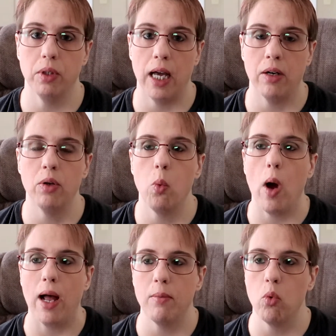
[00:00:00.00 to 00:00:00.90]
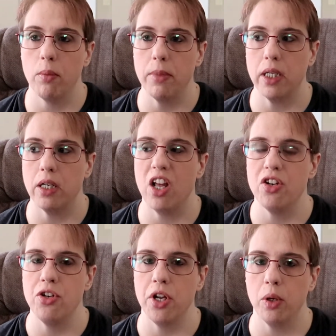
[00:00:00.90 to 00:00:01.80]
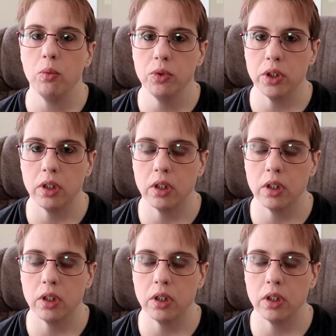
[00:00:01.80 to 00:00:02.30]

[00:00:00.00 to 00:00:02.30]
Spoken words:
I don't know why more men don't.